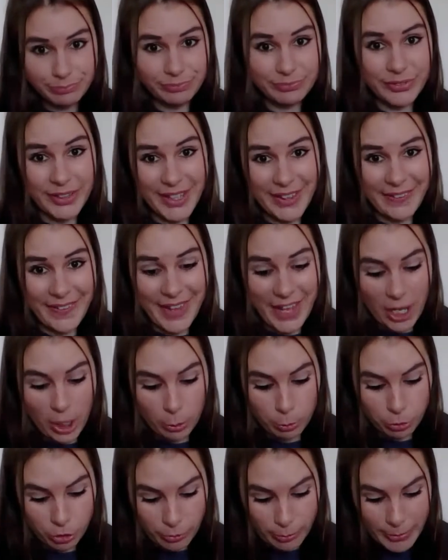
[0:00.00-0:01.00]
And they help
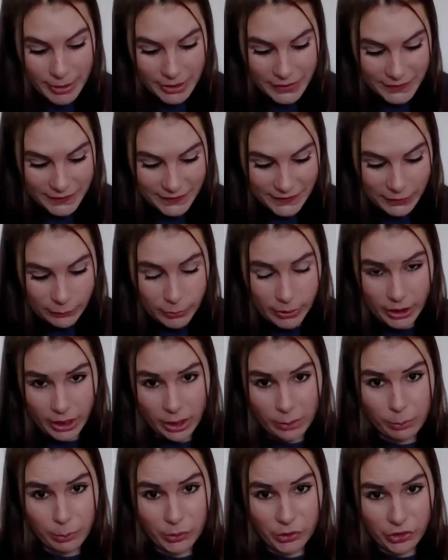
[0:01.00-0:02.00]
tremendously when it
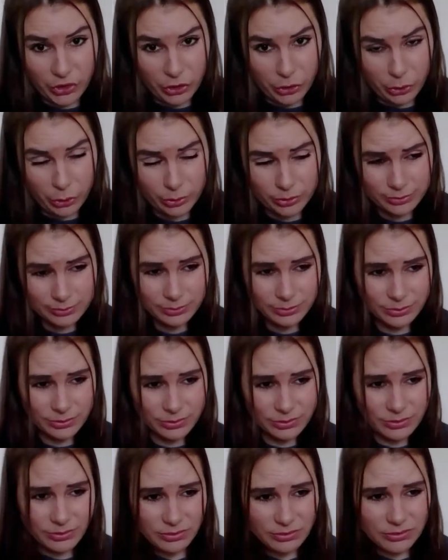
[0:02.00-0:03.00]
comes to,
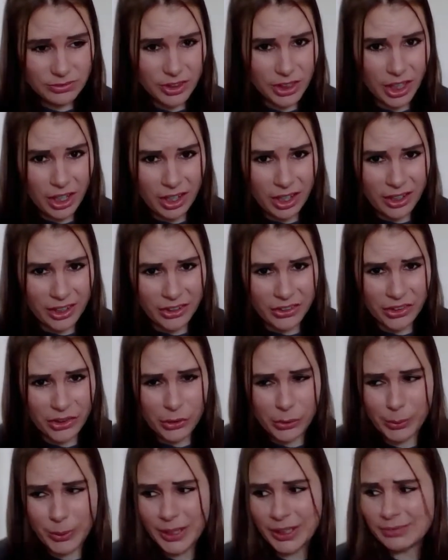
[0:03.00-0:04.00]
God, excuse
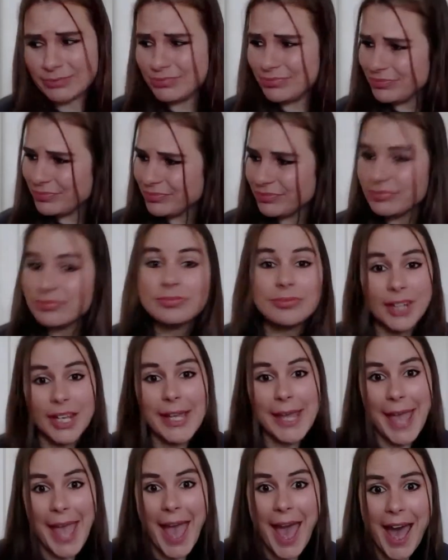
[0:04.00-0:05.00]
me,
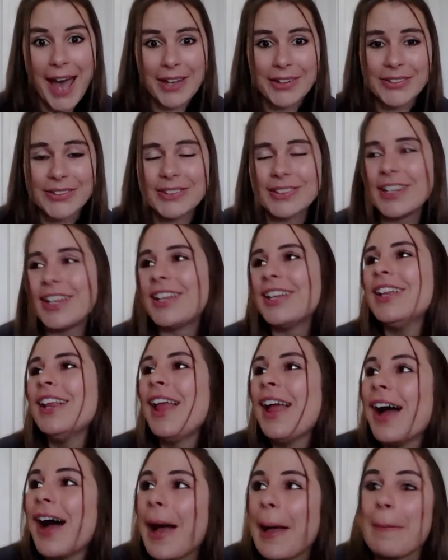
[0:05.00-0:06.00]
gas.
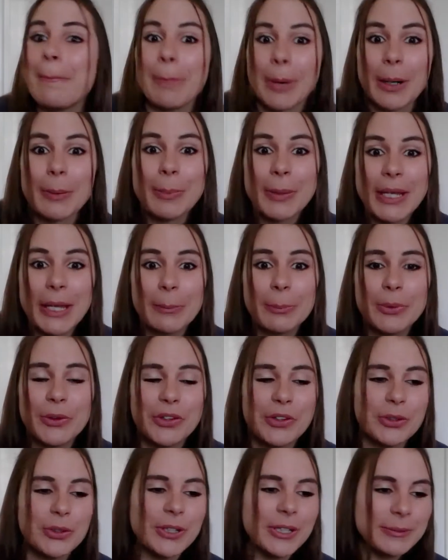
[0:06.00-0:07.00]
I'm burping up a
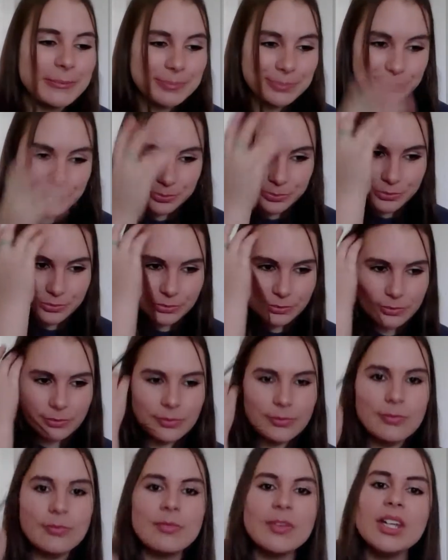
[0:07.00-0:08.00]
storm.
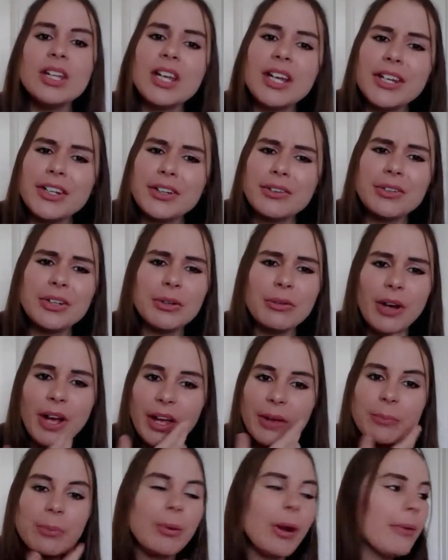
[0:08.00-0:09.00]
I don't know why.
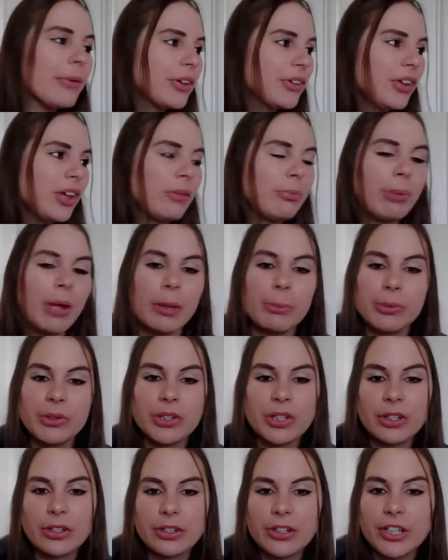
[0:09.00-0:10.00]
Probably because I had Pepsi
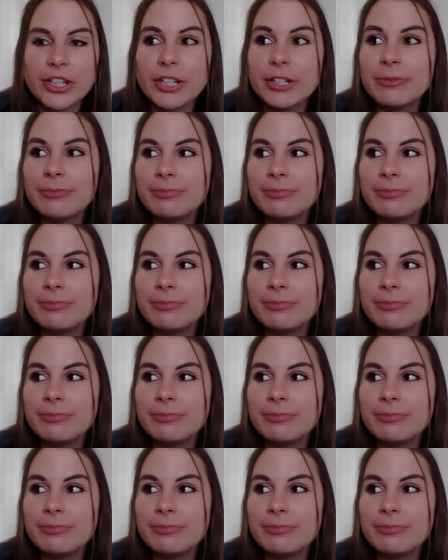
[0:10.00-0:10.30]
earlier.